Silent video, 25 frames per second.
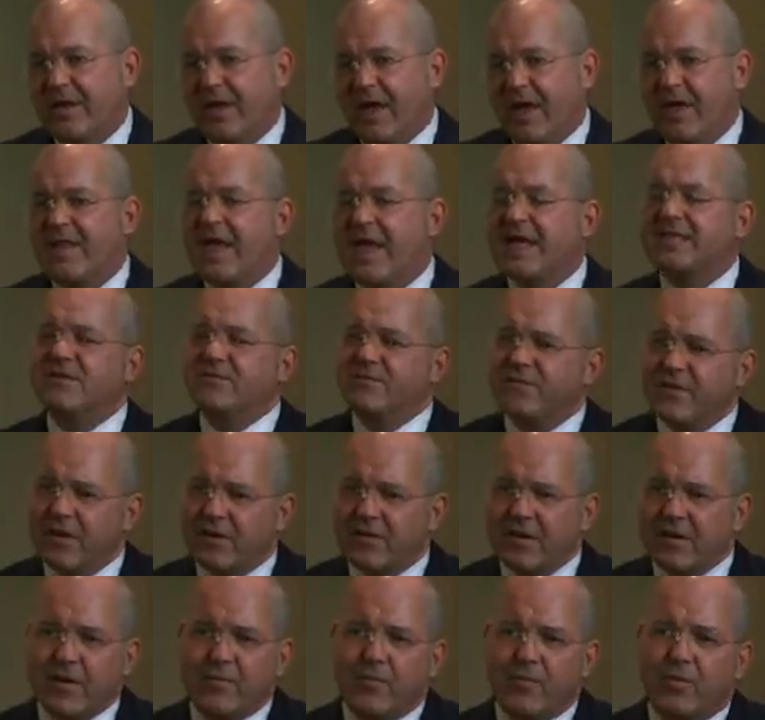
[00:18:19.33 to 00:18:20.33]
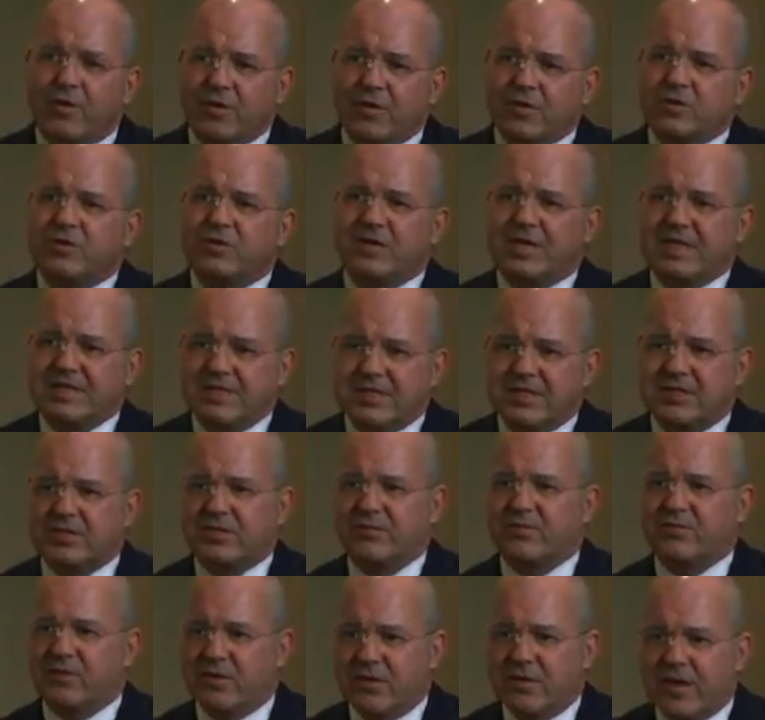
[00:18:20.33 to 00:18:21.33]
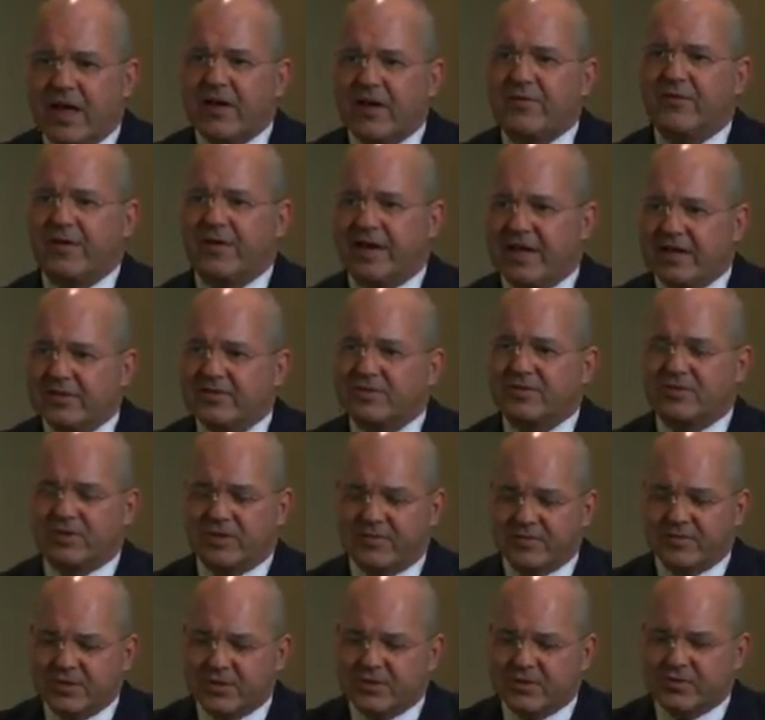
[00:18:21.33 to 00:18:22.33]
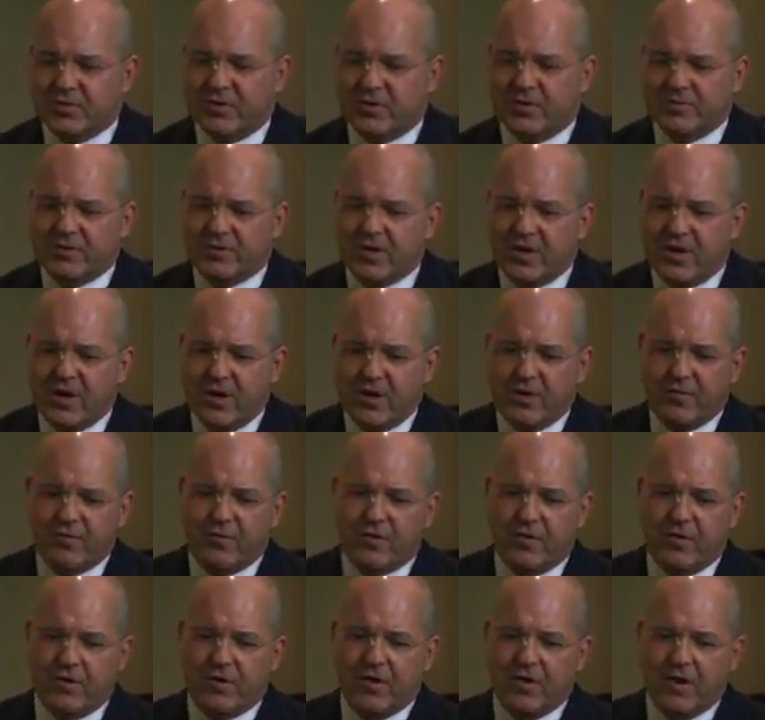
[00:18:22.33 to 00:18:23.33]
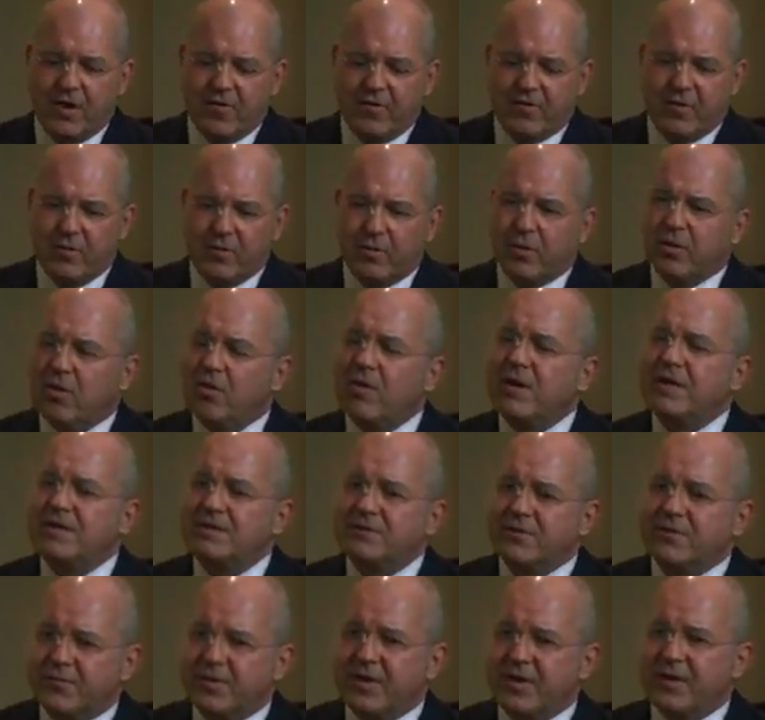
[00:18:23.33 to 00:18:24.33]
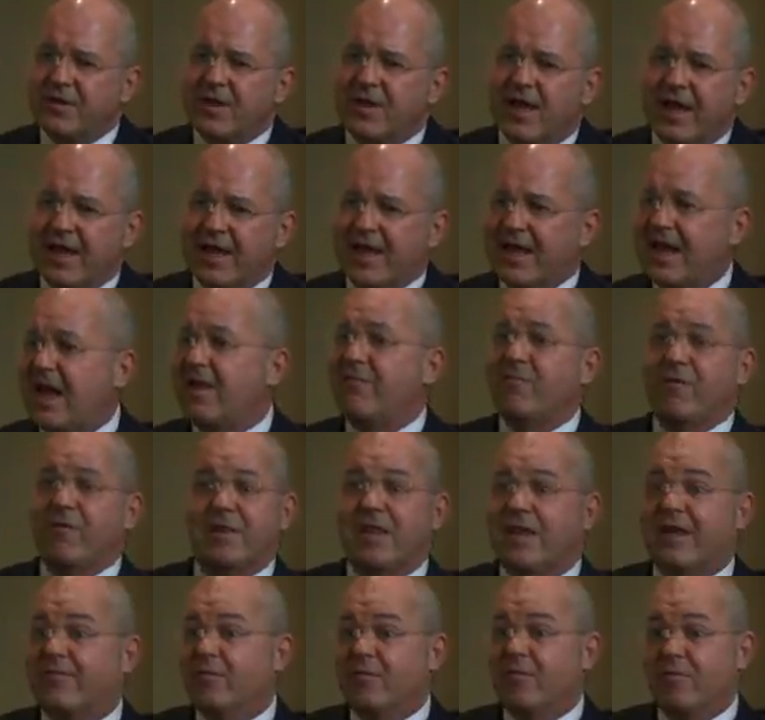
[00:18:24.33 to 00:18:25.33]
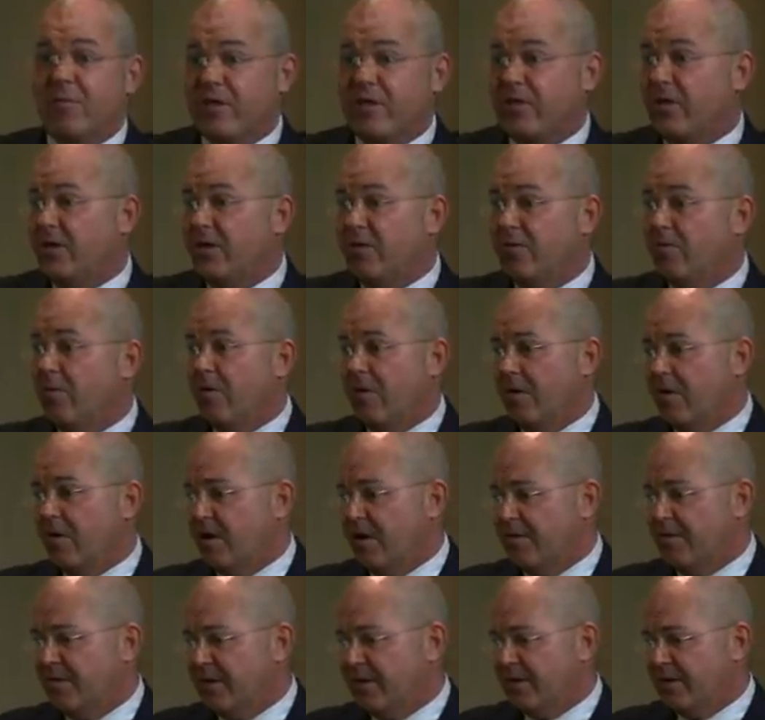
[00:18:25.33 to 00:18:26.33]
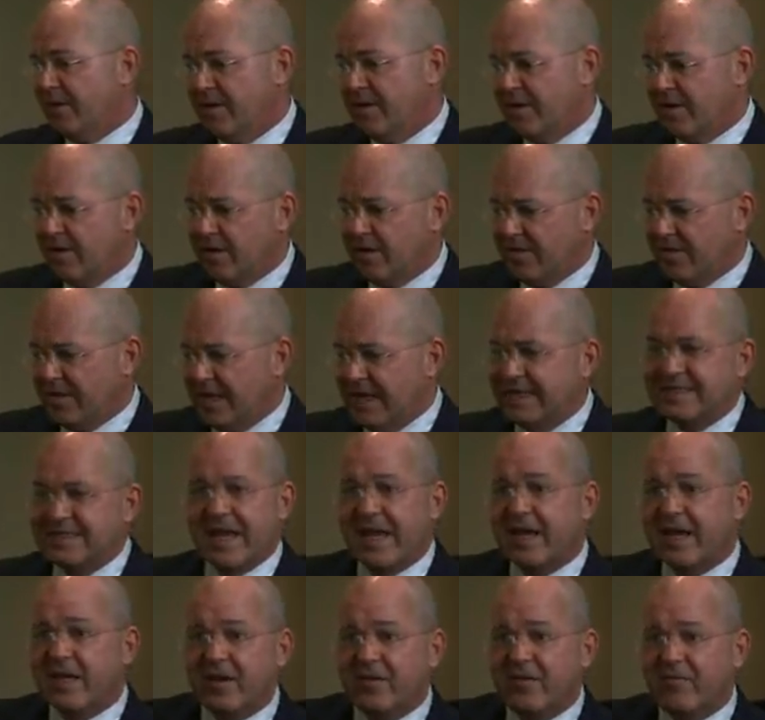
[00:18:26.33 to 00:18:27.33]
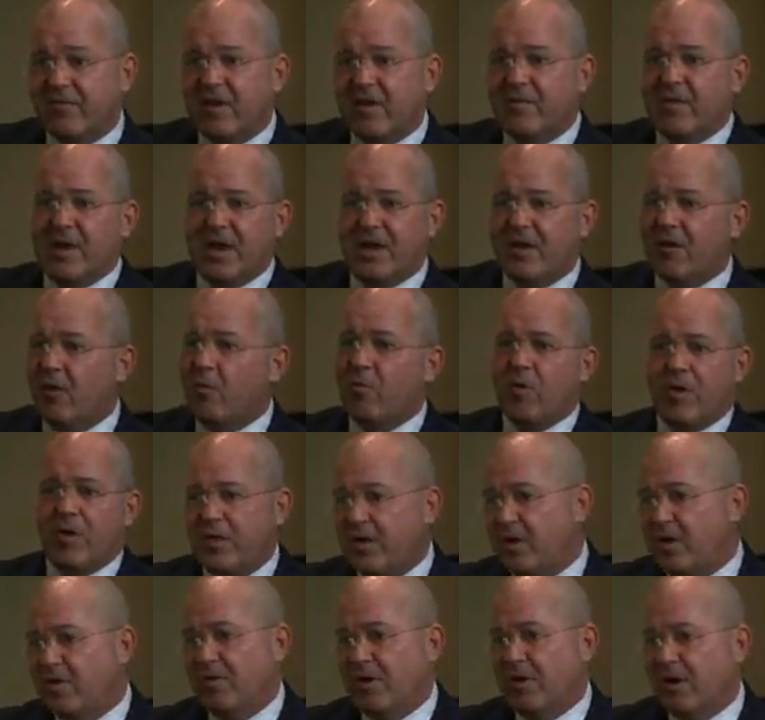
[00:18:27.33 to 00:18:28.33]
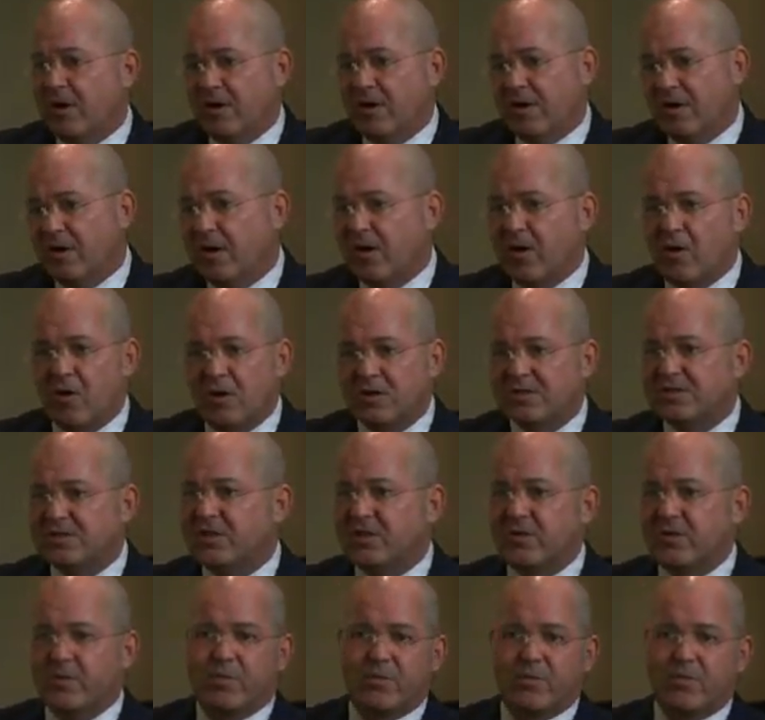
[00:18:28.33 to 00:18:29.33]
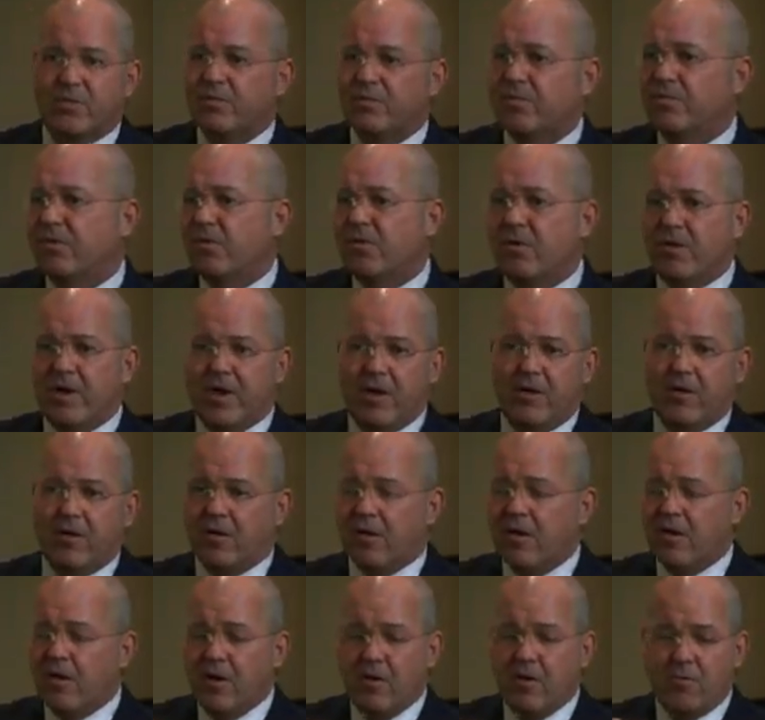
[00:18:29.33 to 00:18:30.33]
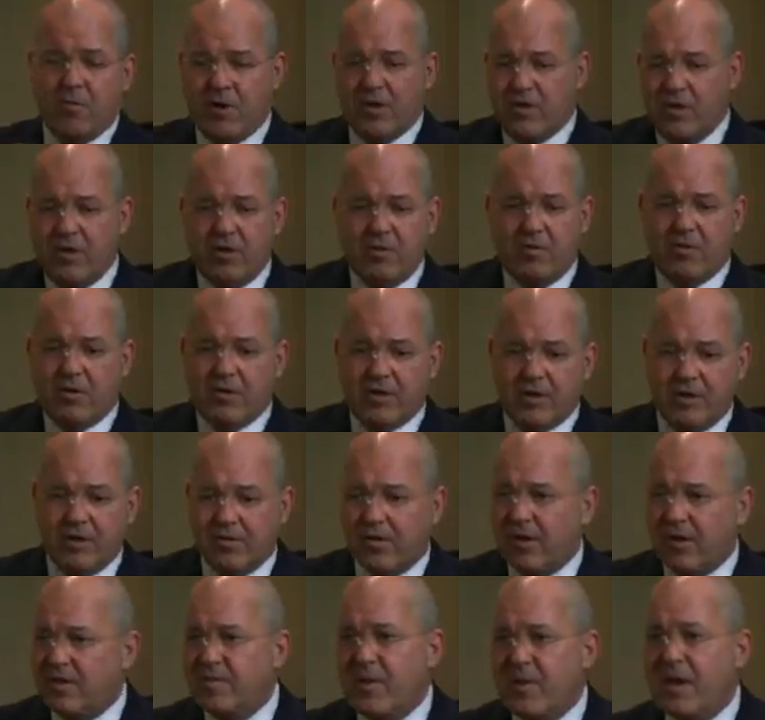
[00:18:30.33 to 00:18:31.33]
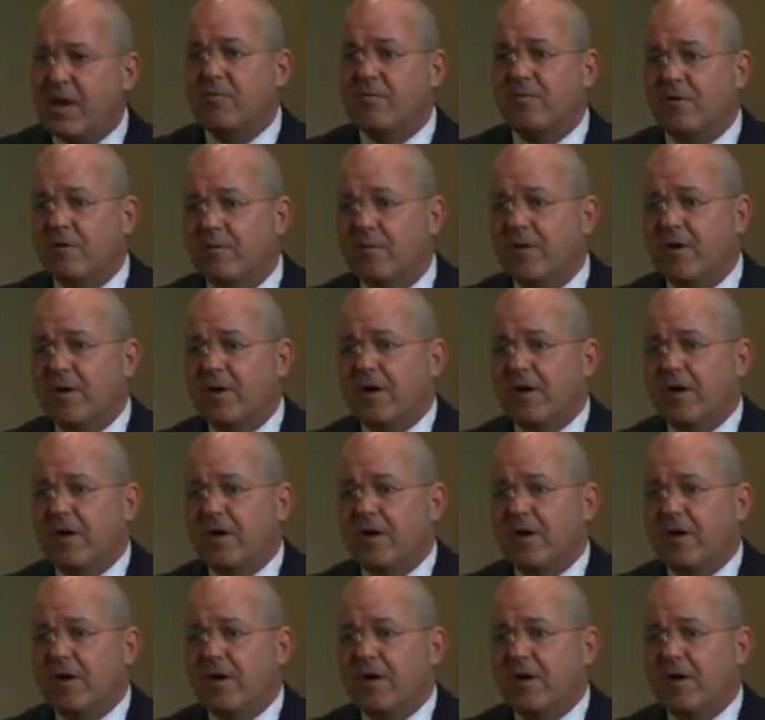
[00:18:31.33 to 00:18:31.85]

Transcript: And that's a very important transition for a lot of financial services firms, for employees to feel like at every level, whether you are on the executive committee or whether you're a call center employee or whether you are in the mailroom,